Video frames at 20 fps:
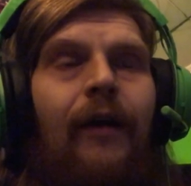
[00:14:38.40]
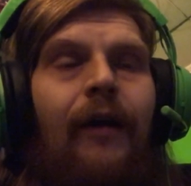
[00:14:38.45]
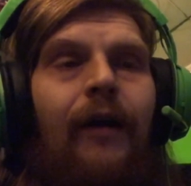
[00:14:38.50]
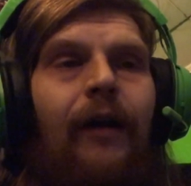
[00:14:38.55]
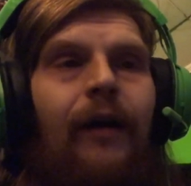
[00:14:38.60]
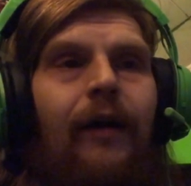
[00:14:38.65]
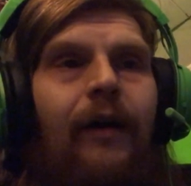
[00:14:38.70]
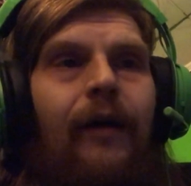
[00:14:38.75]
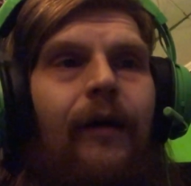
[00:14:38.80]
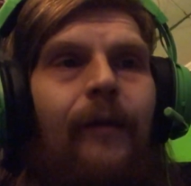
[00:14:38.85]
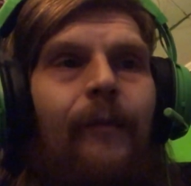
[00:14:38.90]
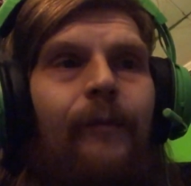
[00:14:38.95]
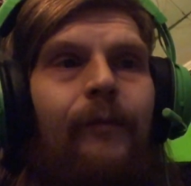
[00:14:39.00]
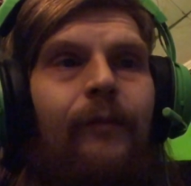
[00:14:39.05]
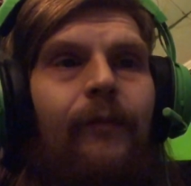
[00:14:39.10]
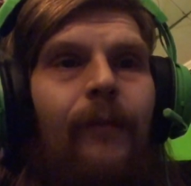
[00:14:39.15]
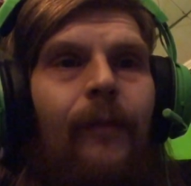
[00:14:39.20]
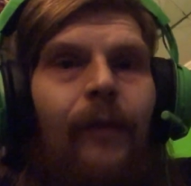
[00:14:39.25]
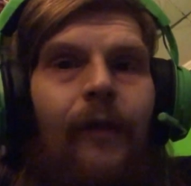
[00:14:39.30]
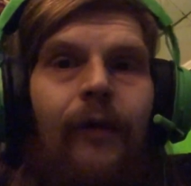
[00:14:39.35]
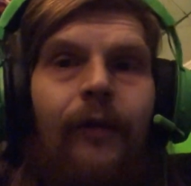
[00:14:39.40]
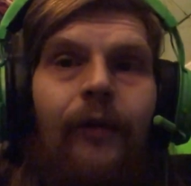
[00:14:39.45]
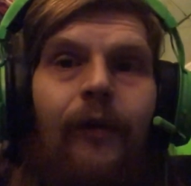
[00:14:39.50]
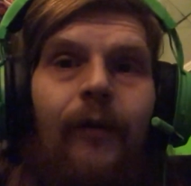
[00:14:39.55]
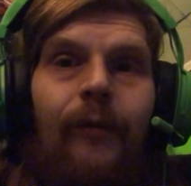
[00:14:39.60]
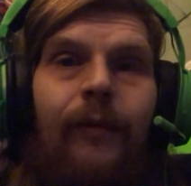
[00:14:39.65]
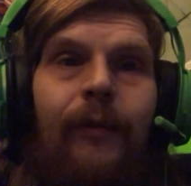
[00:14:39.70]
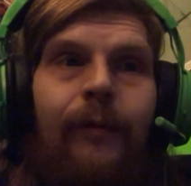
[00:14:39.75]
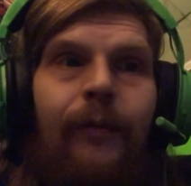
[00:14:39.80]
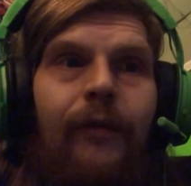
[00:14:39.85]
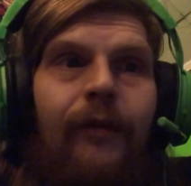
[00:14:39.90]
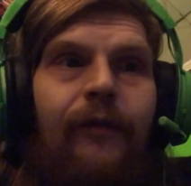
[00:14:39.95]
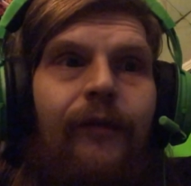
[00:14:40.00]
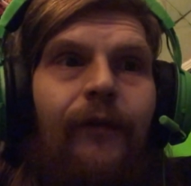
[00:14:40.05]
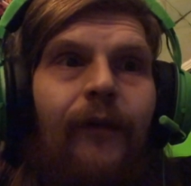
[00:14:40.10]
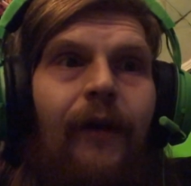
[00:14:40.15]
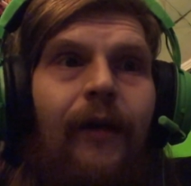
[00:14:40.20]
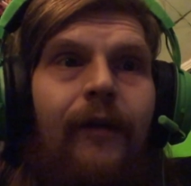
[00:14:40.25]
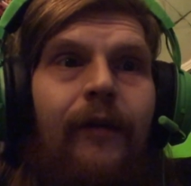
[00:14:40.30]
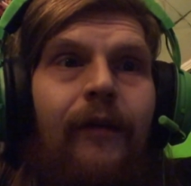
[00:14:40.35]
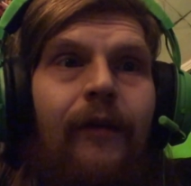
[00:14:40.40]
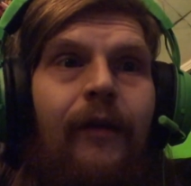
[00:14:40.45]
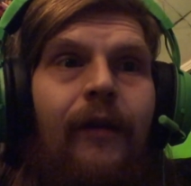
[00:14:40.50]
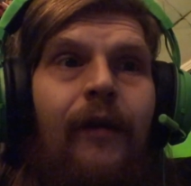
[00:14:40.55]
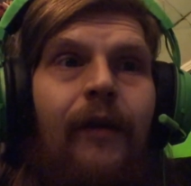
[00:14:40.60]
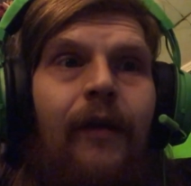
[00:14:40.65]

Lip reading: Thought it'd be pretty fun.